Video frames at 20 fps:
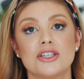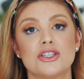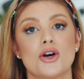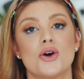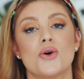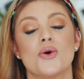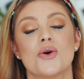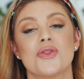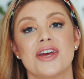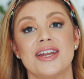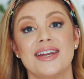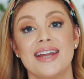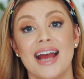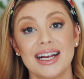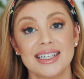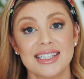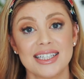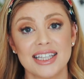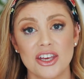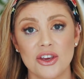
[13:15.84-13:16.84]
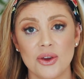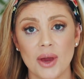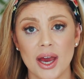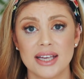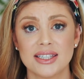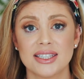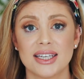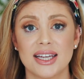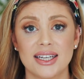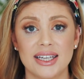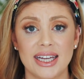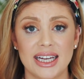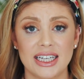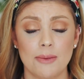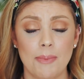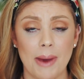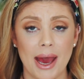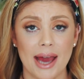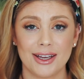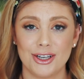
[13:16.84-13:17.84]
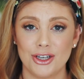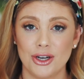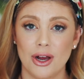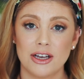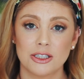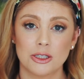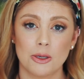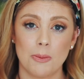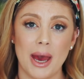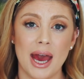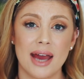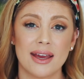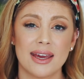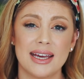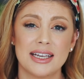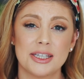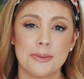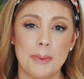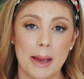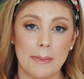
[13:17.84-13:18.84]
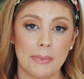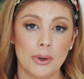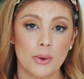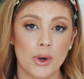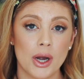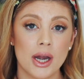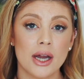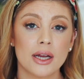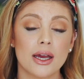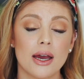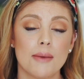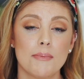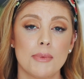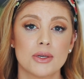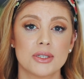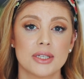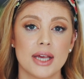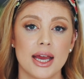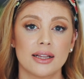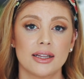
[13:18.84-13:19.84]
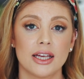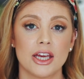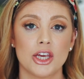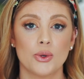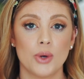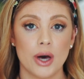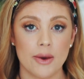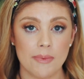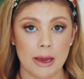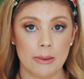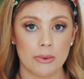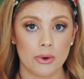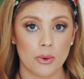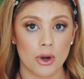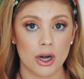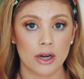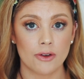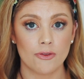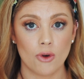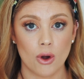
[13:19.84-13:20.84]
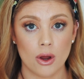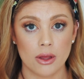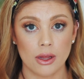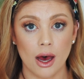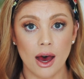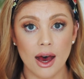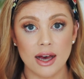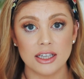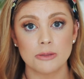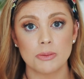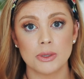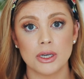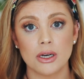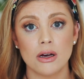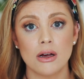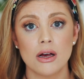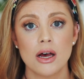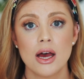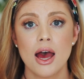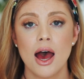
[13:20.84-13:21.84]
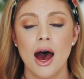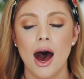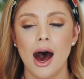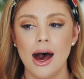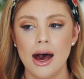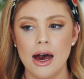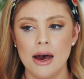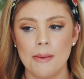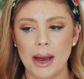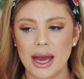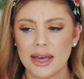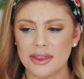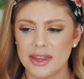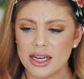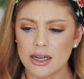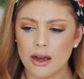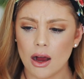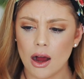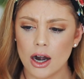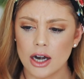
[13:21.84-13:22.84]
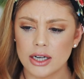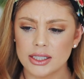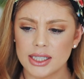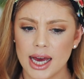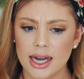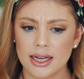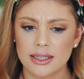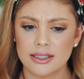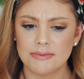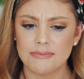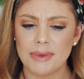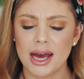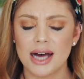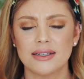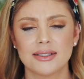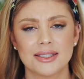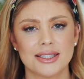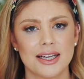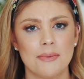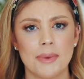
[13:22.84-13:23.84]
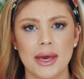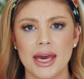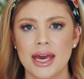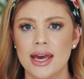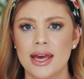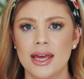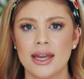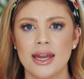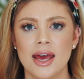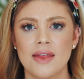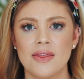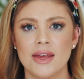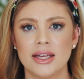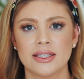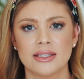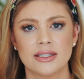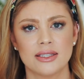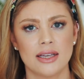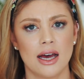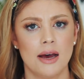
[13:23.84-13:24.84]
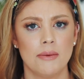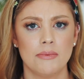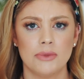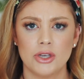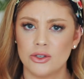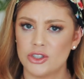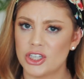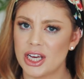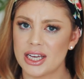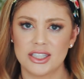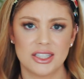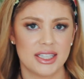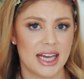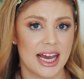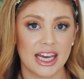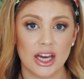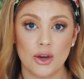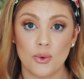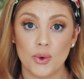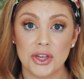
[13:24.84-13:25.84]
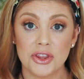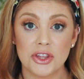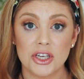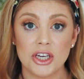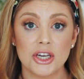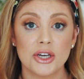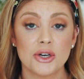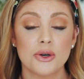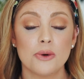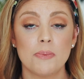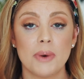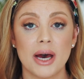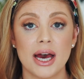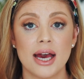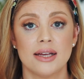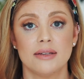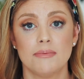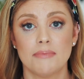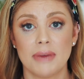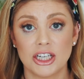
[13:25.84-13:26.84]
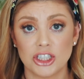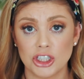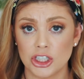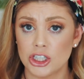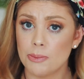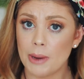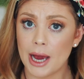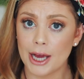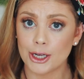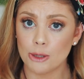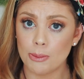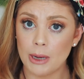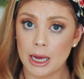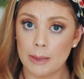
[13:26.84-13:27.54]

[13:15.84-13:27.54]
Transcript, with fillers: So the next thing that you guys need to pack in your hostel bag is paperwork. Most likely you'll have paperwork for the hospital. Um, I think ours had us mail some in and then some you just take it with you, but make sure you pack your